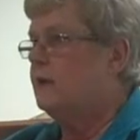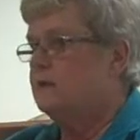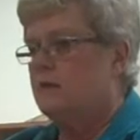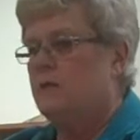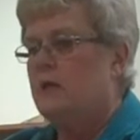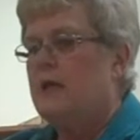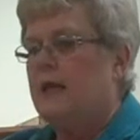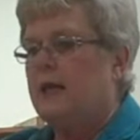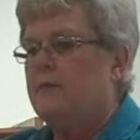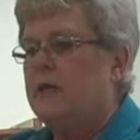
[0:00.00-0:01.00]
So
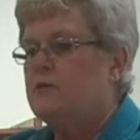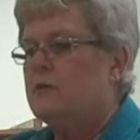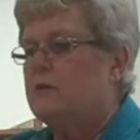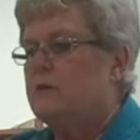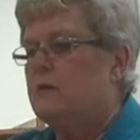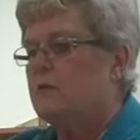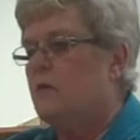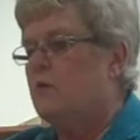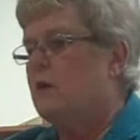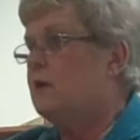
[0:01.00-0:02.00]
and make sure you don't
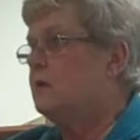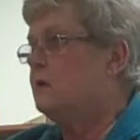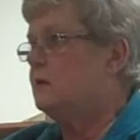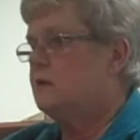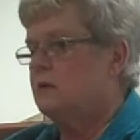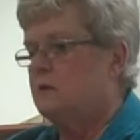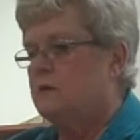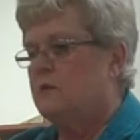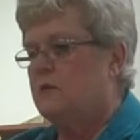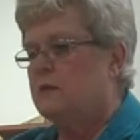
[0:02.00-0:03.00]
hold on to the
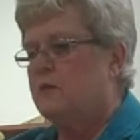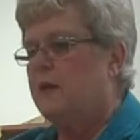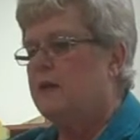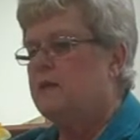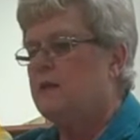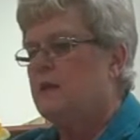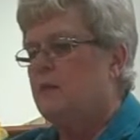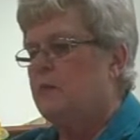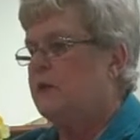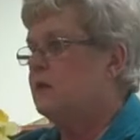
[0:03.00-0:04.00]
spathe,
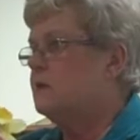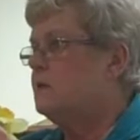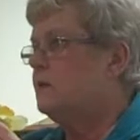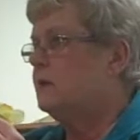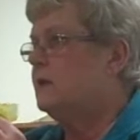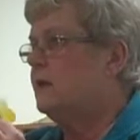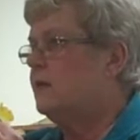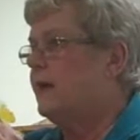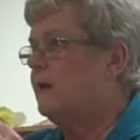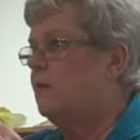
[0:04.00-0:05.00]
because you can tear
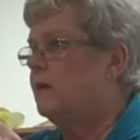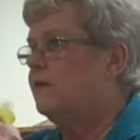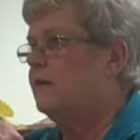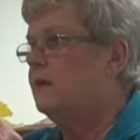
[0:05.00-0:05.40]
that off.